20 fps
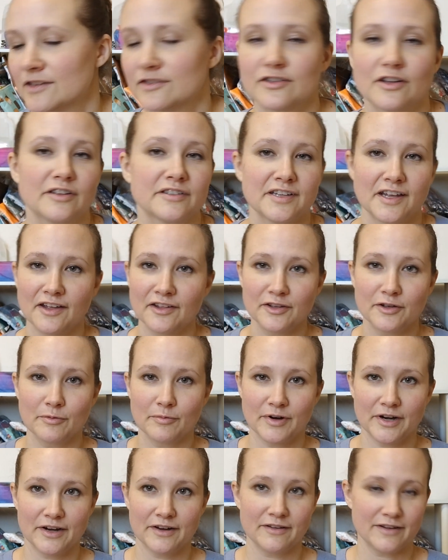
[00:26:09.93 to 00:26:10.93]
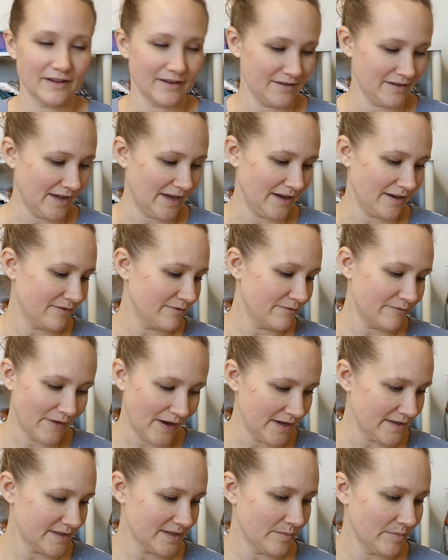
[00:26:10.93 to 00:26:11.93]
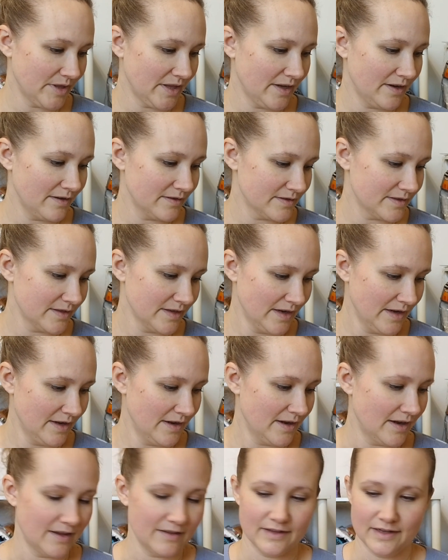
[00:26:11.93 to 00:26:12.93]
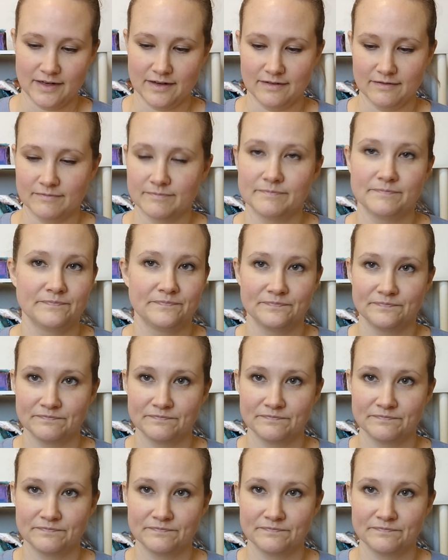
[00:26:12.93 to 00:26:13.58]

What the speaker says: So I'll tell you where you can like find some of these, and then